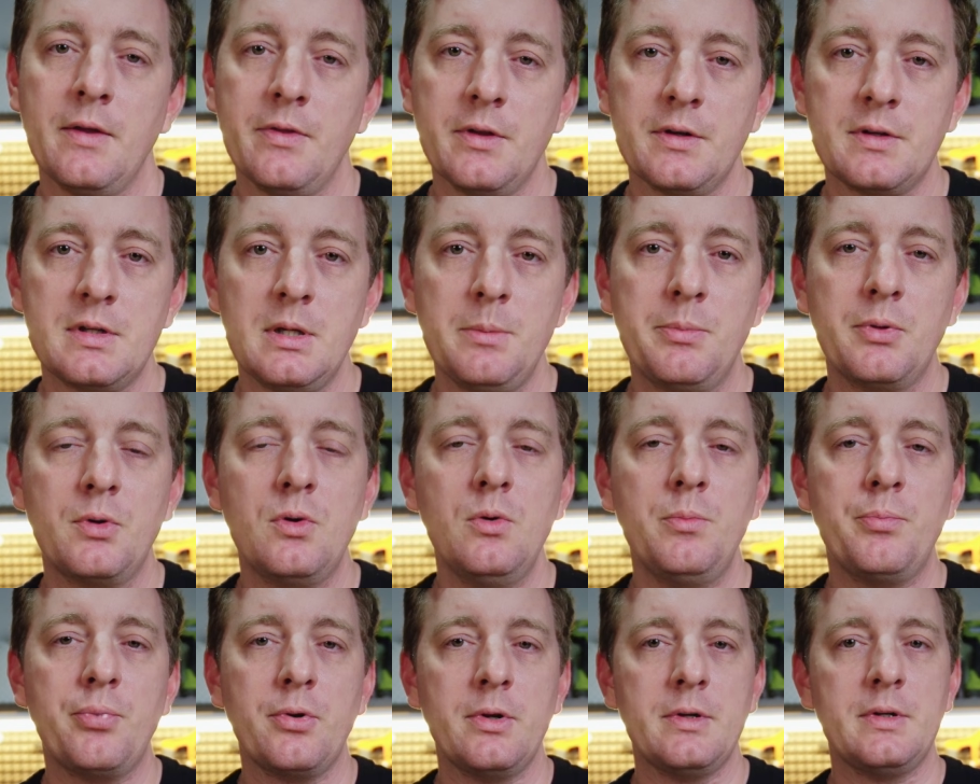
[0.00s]
and the
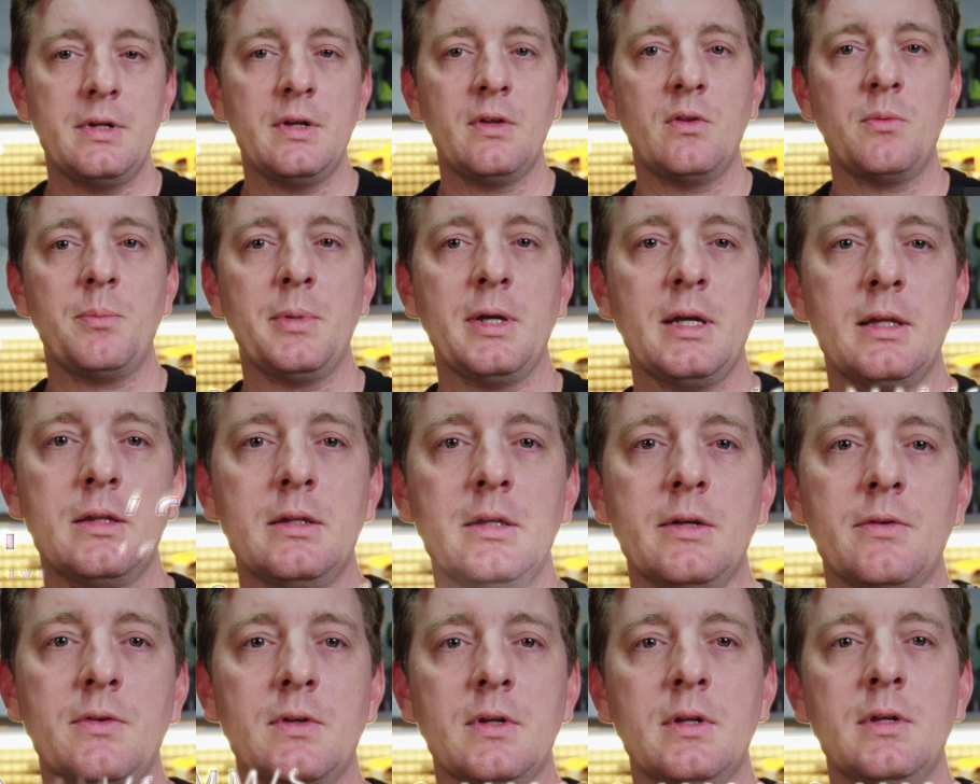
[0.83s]
typical printing speed
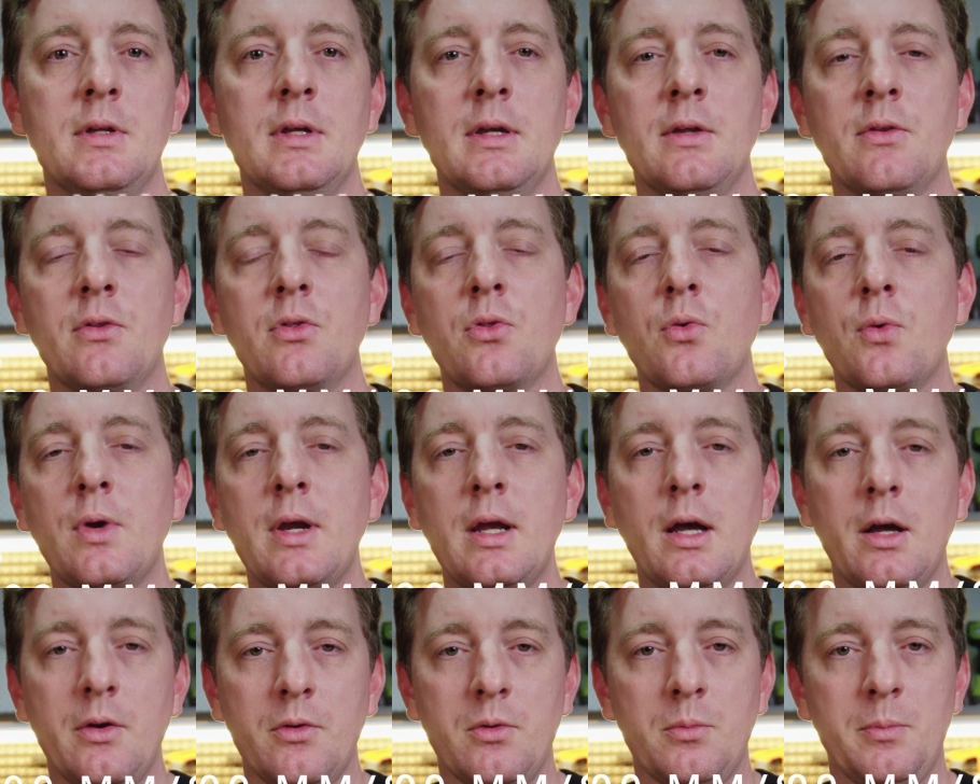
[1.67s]
listed is
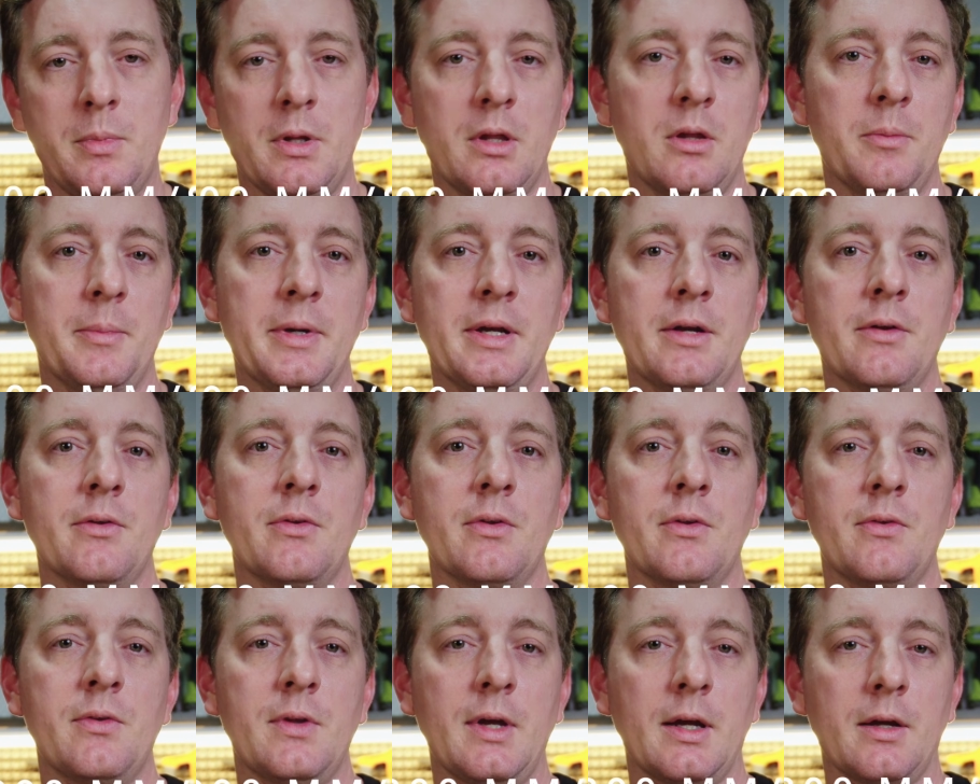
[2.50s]
three hundred
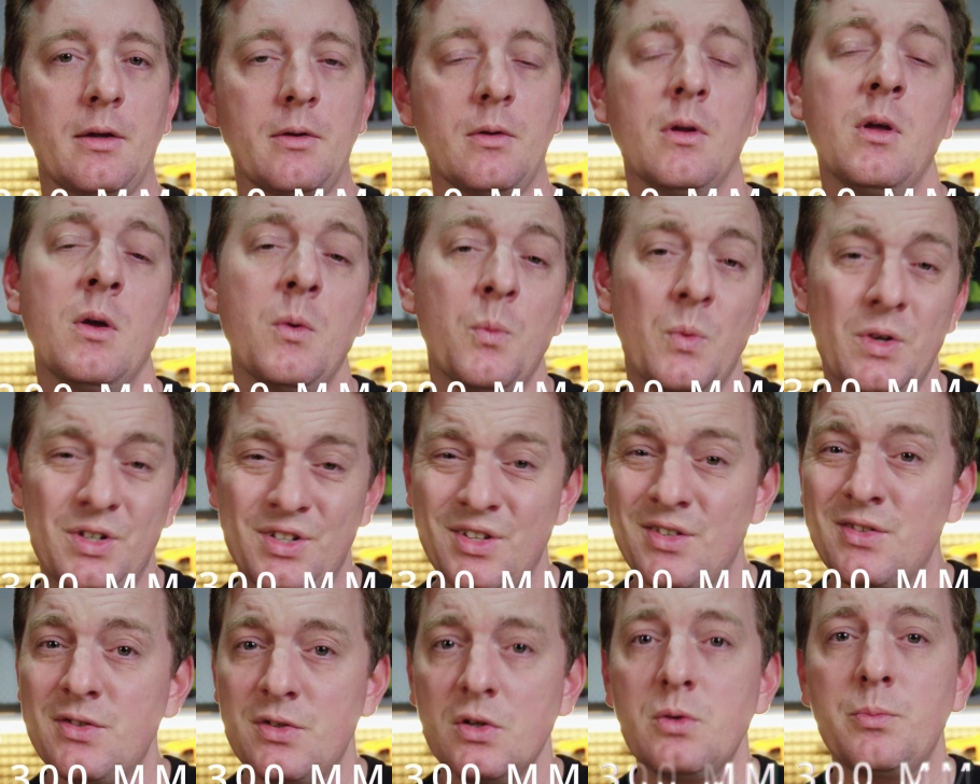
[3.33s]
millimeters a second, which
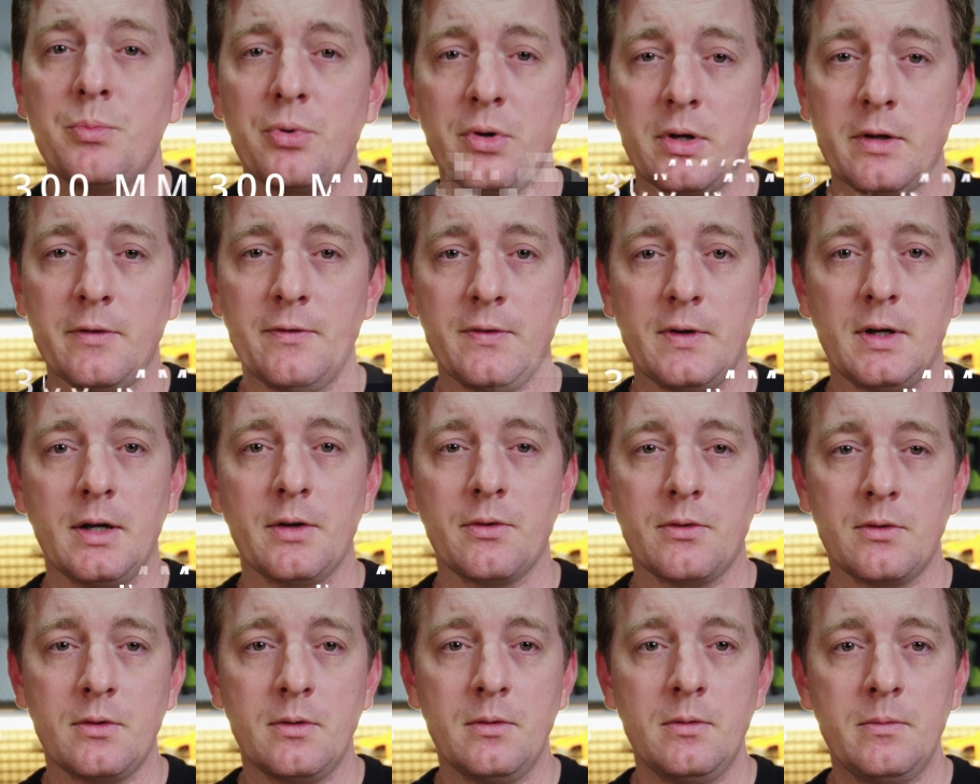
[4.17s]
is still pretty
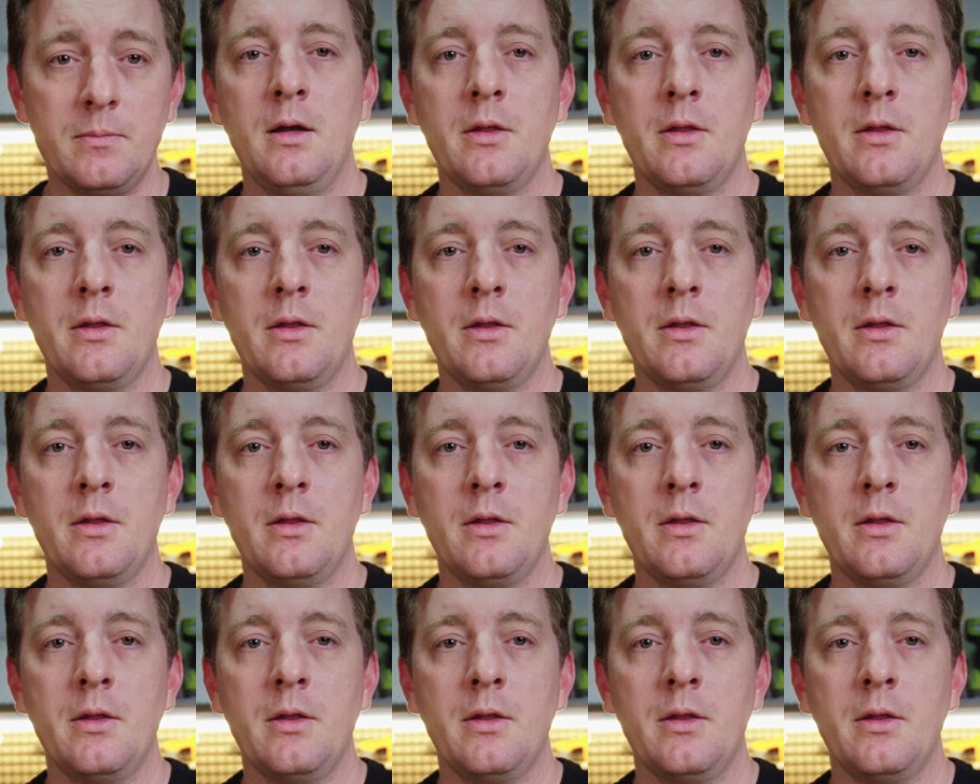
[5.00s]
fast.